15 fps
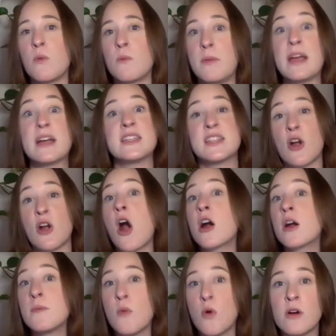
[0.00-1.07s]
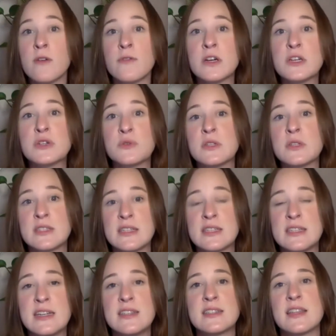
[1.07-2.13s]
because there are more virtual
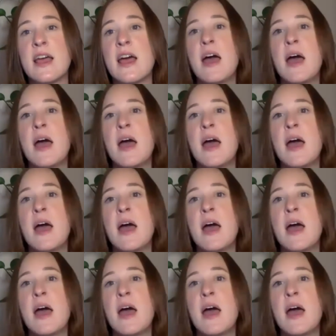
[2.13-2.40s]
assistants.